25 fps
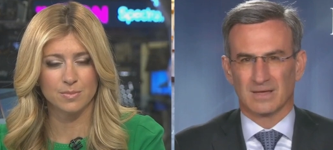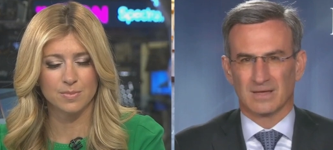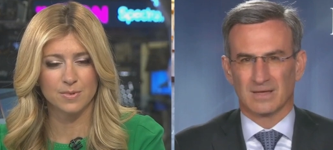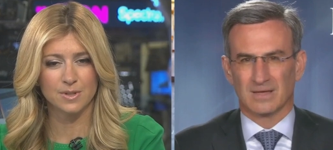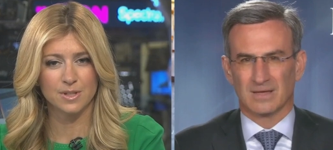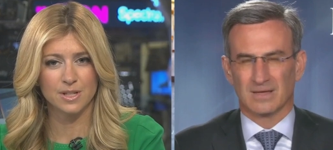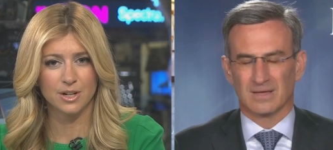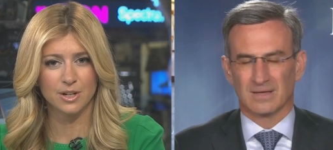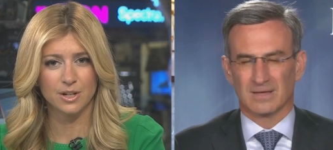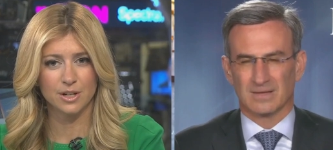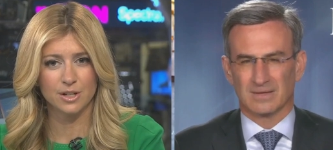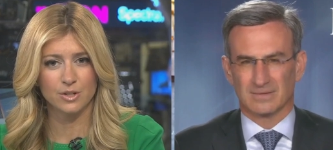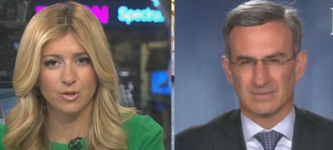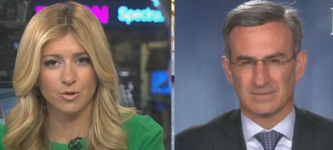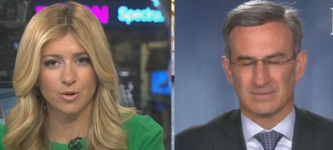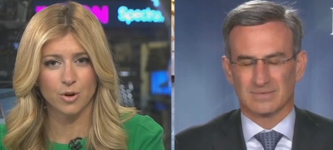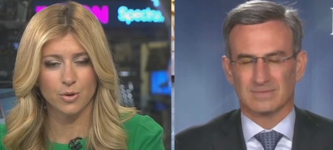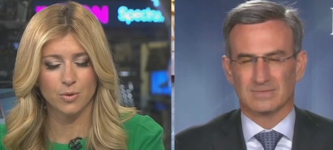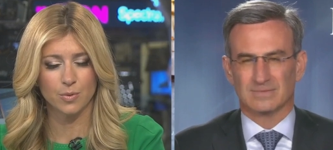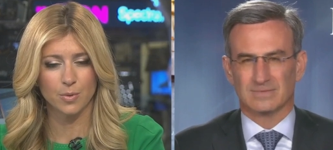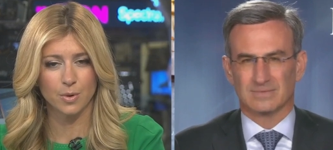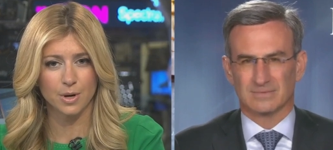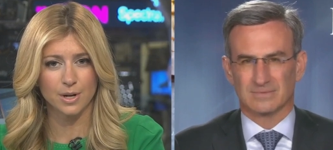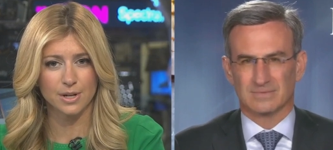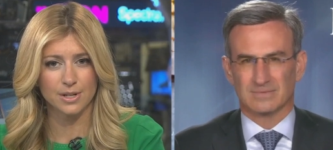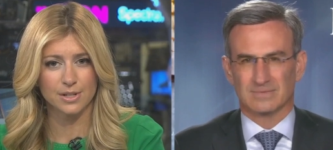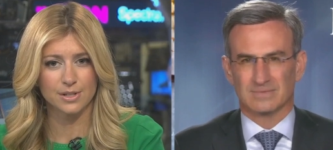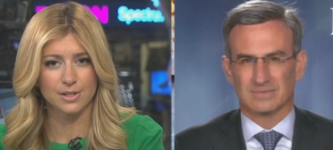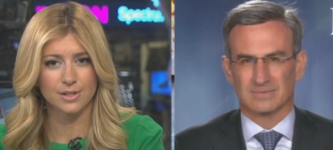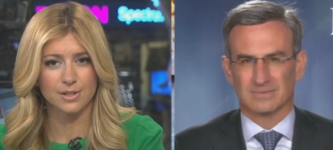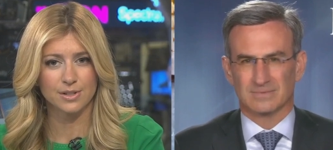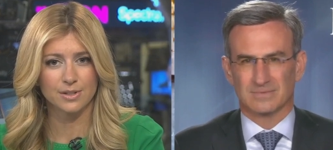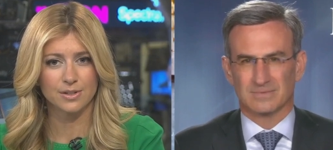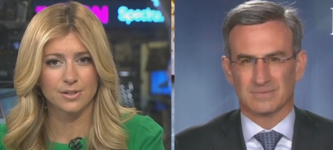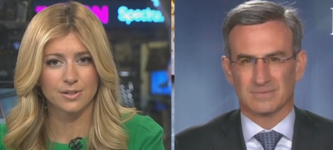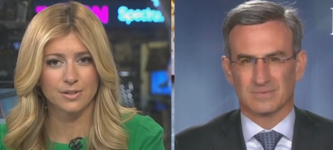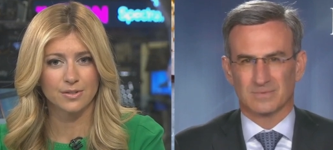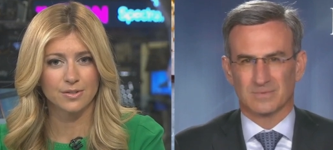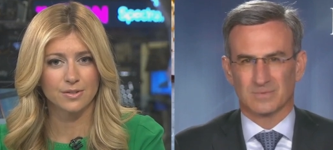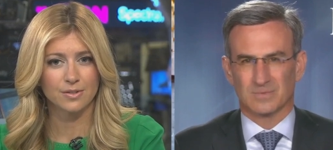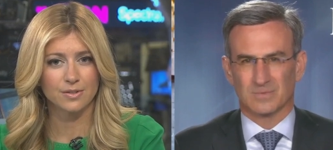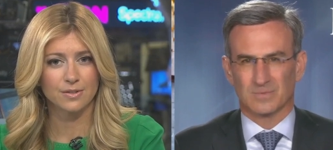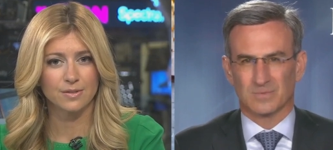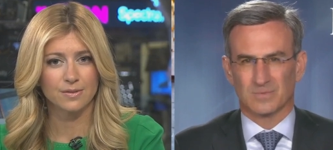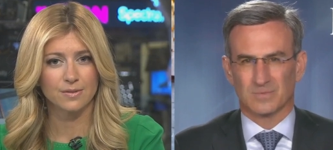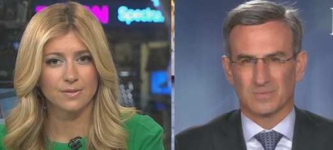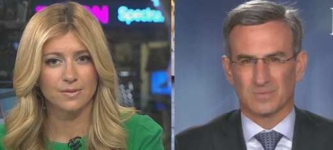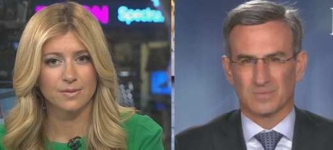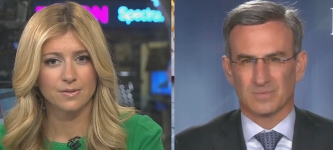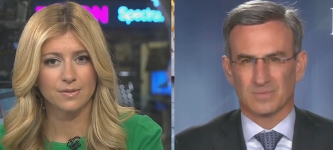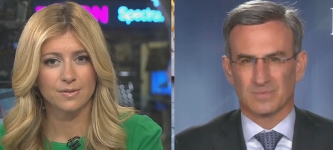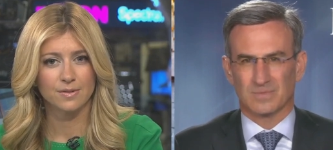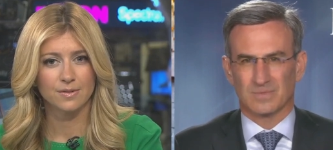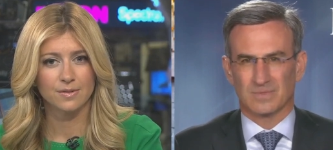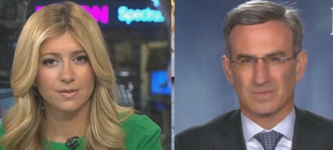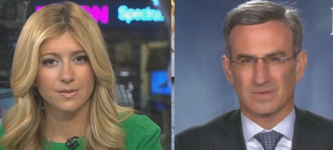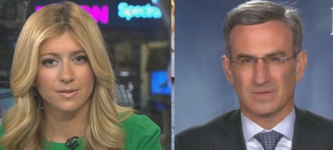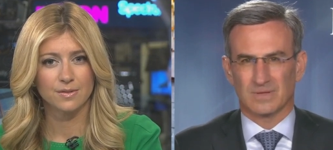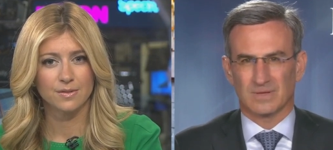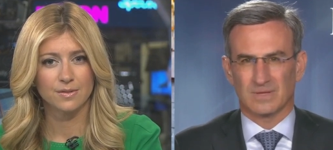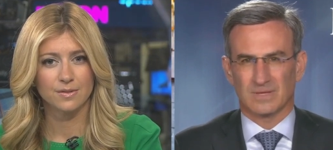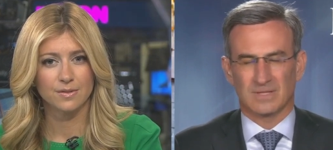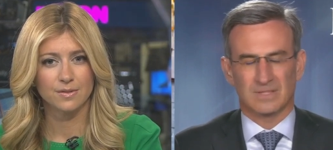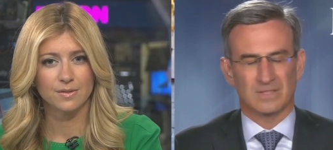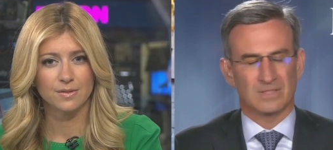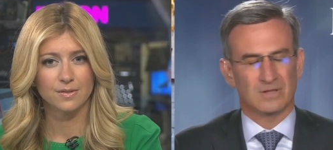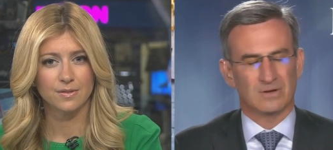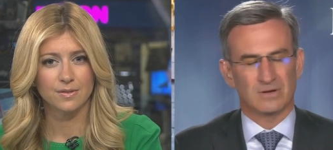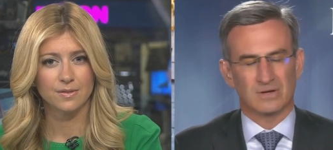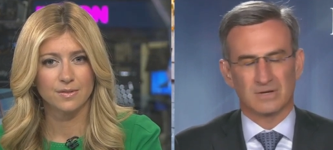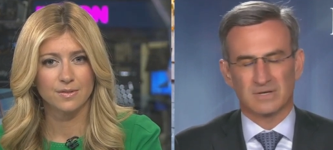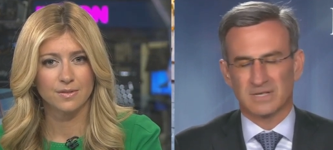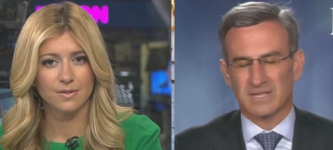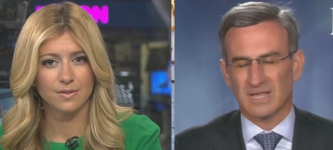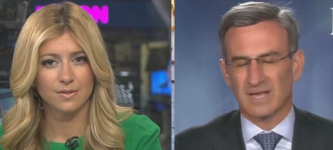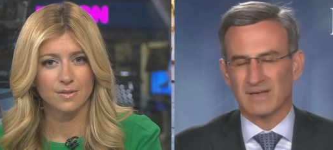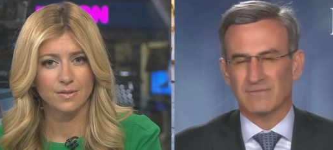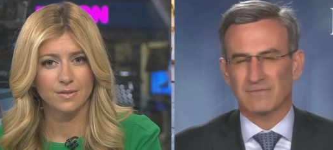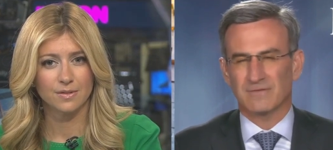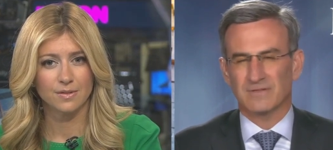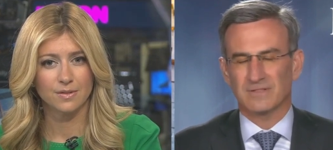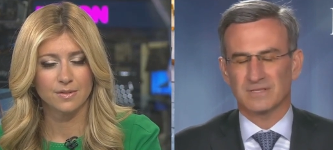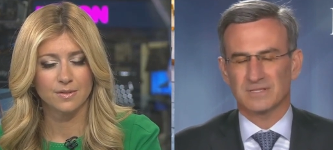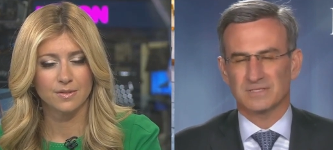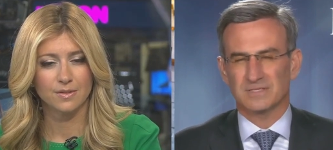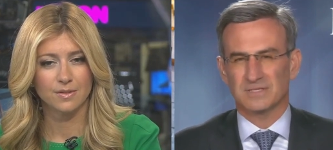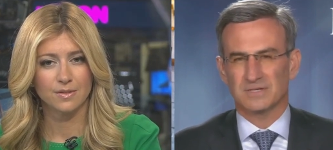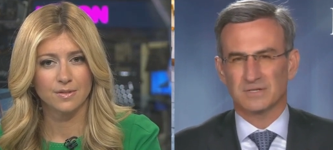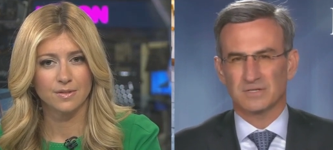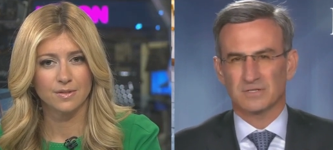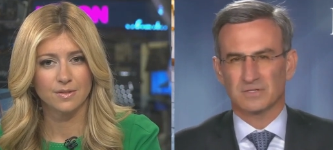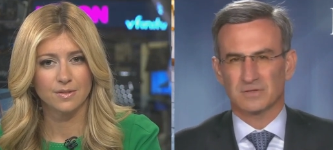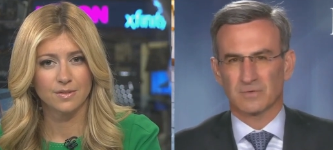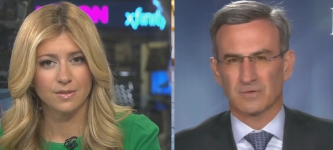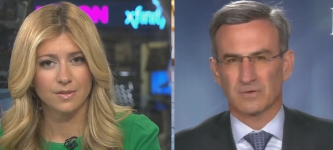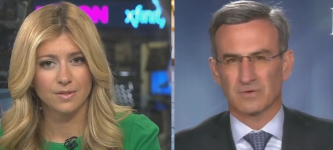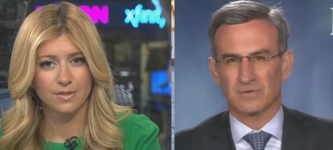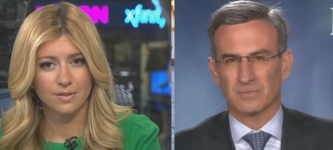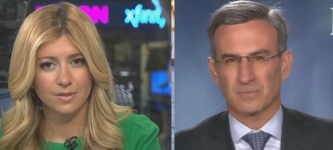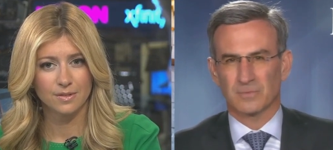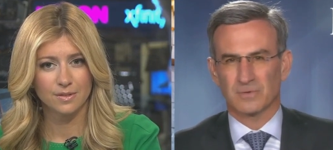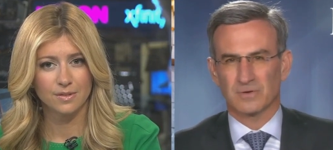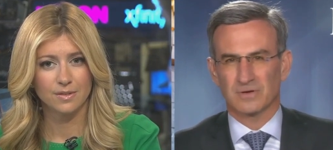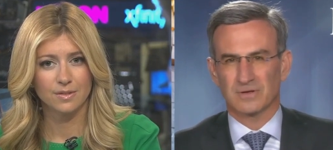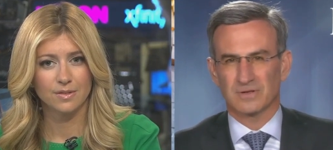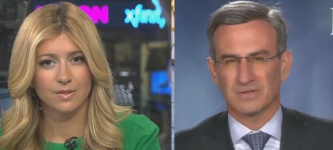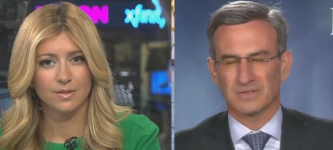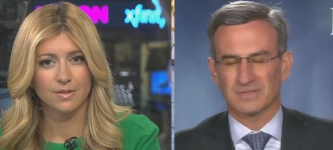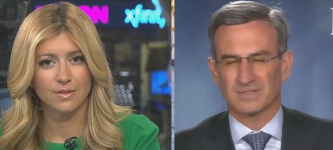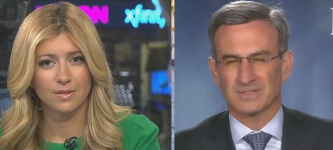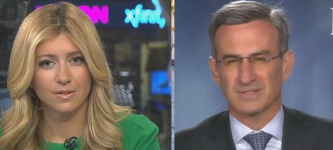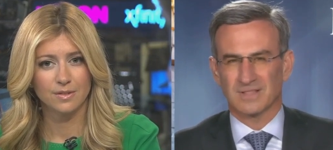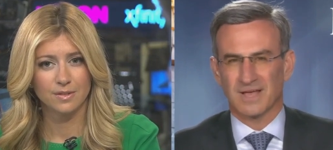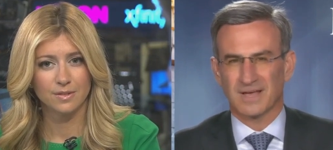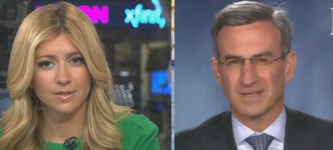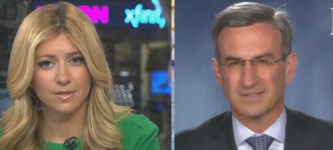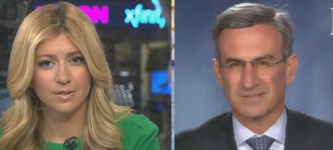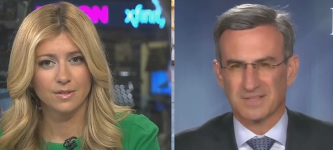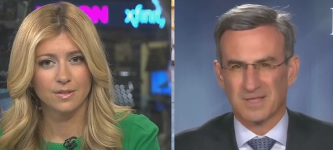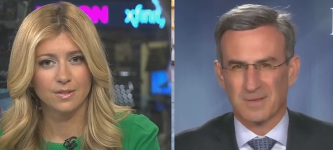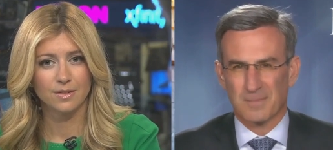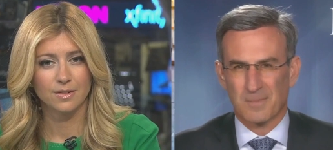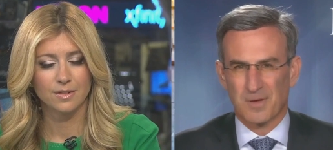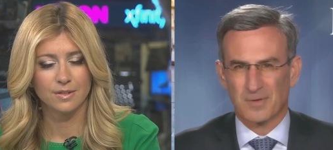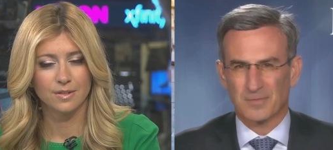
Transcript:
Speaker 1: serious growth worries?
Speaker 2: there are definitely serious growth worries. And last time I